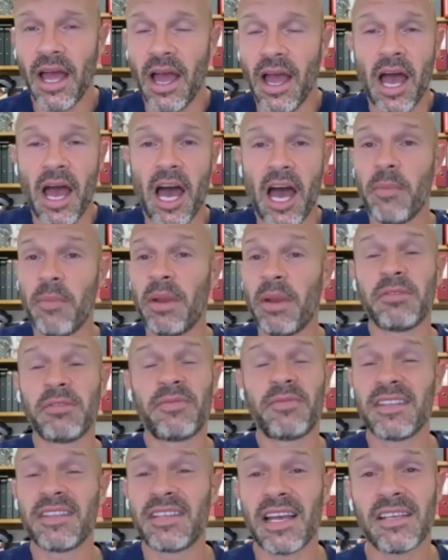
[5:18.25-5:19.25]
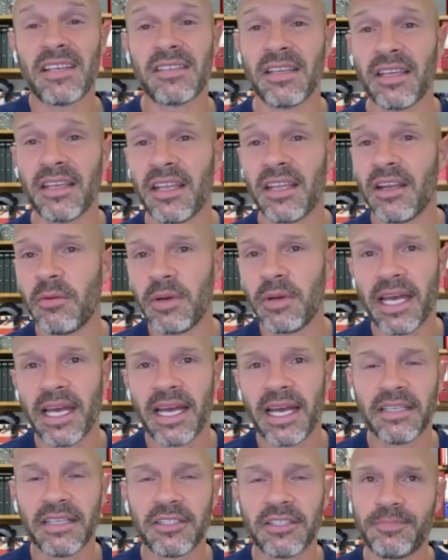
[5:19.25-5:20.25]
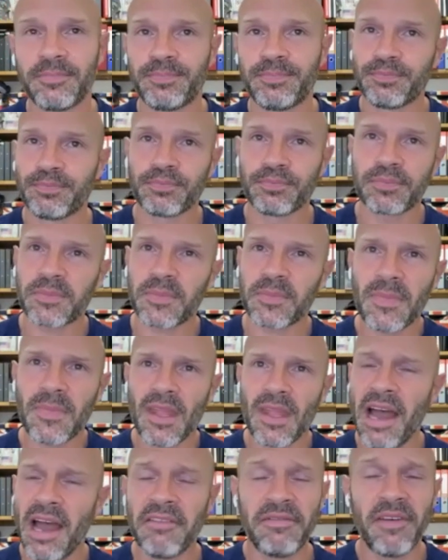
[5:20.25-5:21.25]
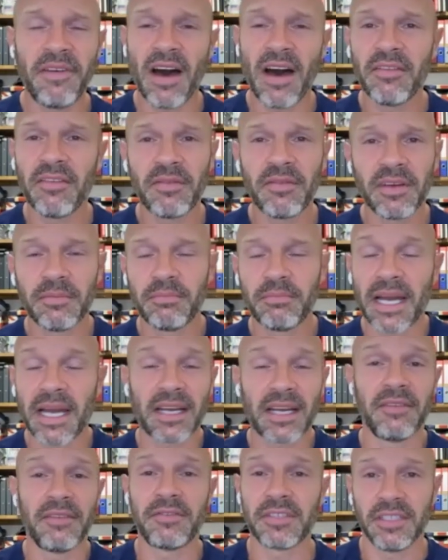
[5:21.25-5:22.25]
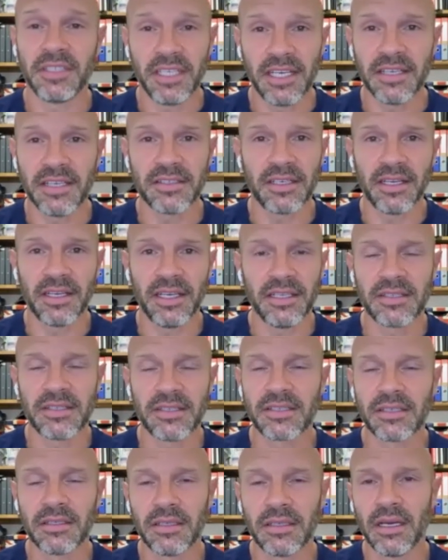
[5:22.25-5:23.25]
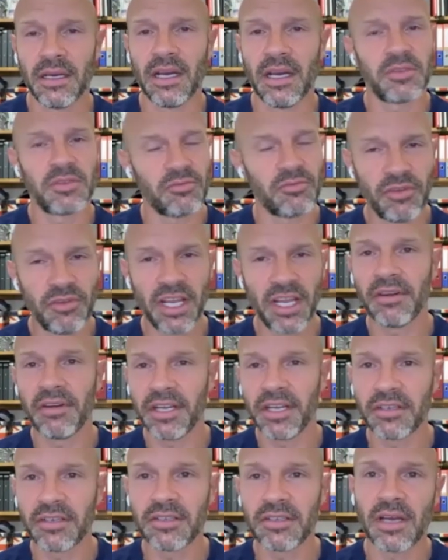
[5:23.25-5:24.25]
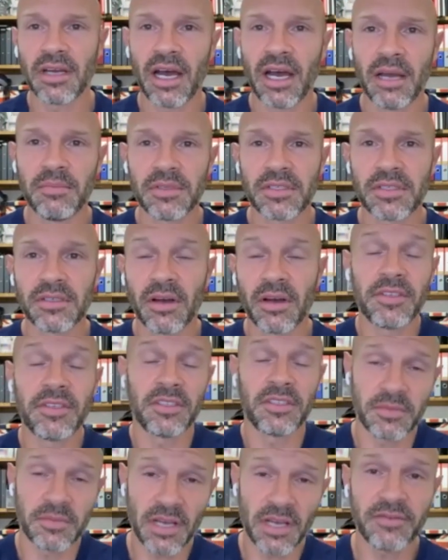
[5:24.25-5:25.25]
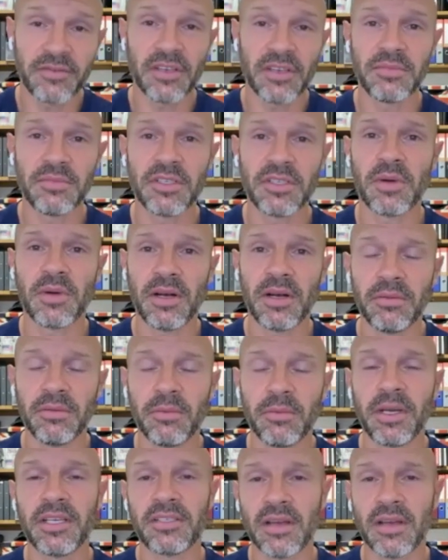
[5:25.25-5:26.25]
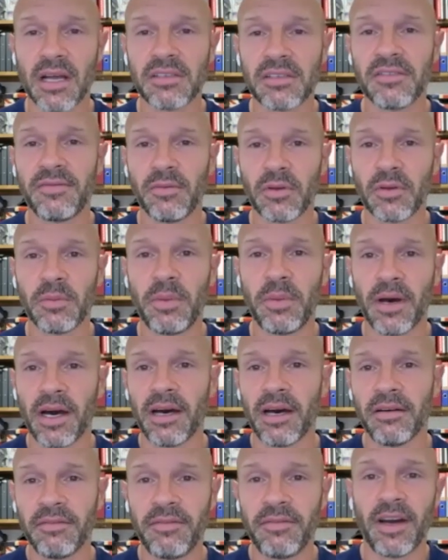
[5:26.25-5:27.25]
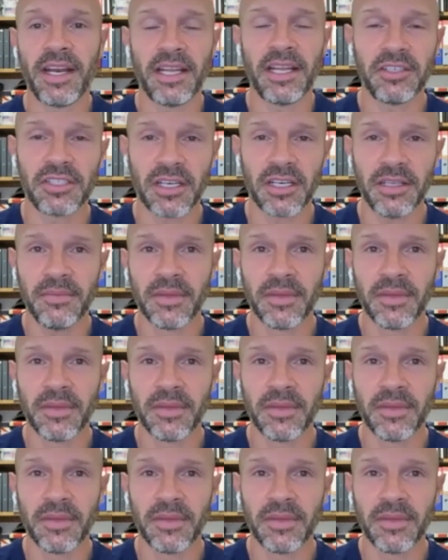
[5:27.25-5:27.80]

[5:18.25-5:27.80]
But it was fantastic. You know, I had 5 magnificent years at Leeds. Some really, really good times. Obviously, some tough times as well when it started to fall apart financially.